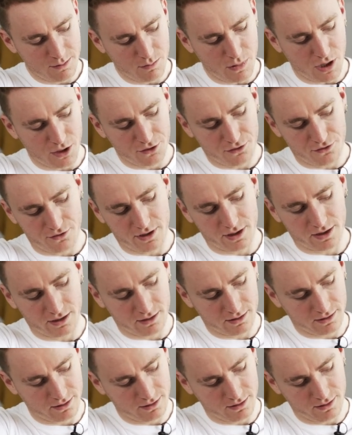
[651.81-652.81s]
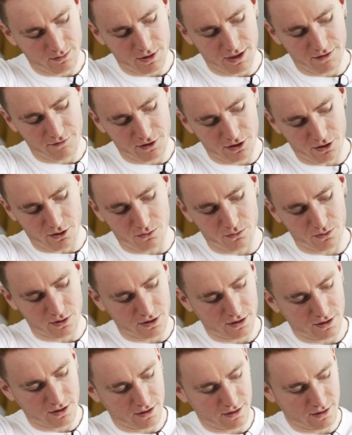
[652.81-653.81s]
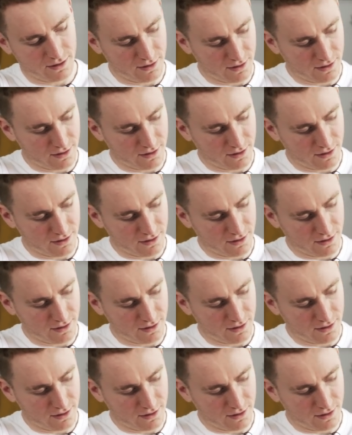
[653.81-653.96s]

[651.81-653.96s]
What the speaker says: buttering a bit of toast.